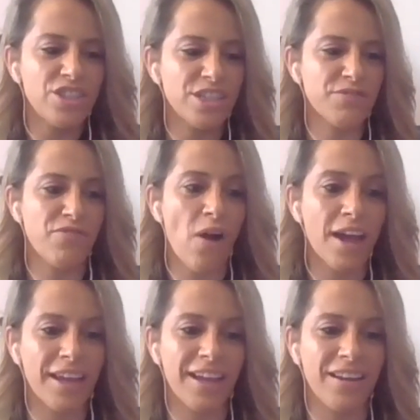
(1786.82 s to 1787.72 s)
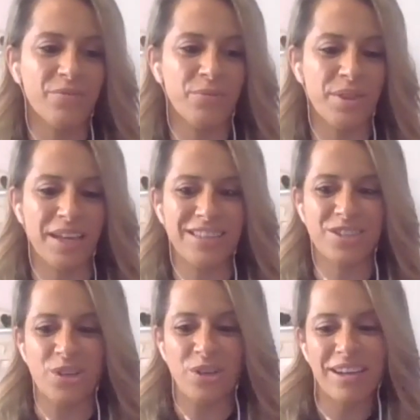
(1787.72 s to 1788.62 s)
just fighting with
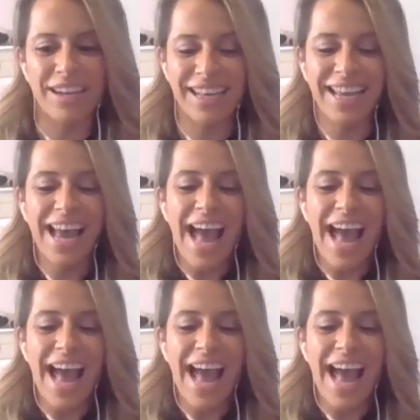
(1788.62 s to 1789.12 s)
uncertainty.